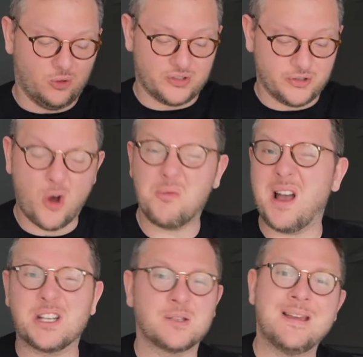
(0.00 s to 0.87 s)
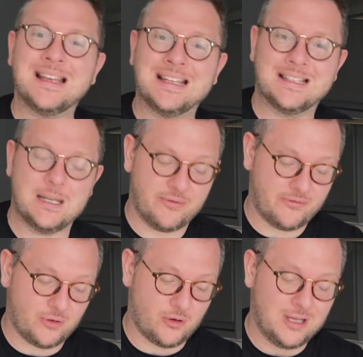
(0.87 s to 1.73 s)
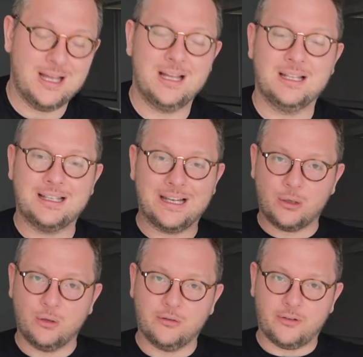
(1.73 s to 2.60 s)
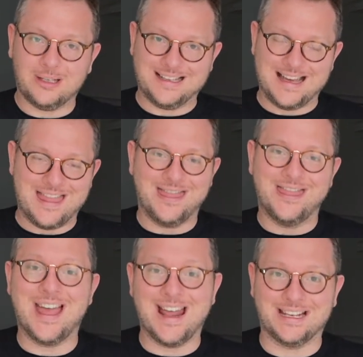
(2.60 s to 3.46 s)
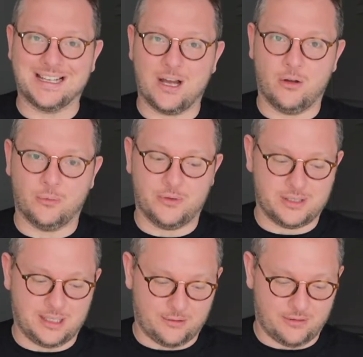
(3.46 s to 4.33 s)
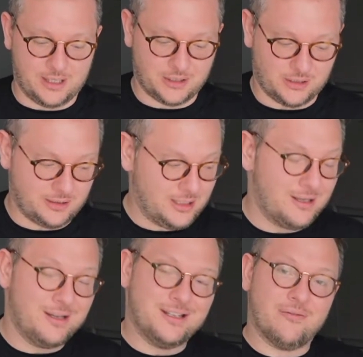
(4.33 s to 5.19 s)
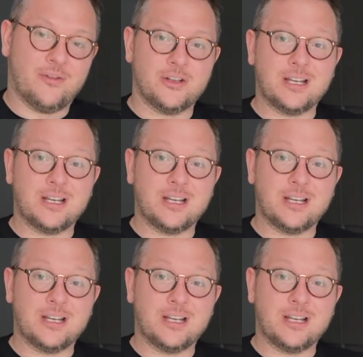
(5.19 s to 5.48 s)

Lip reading: So normally I just make it the day before, let it cool fully, and then get on with the decoration. Now for the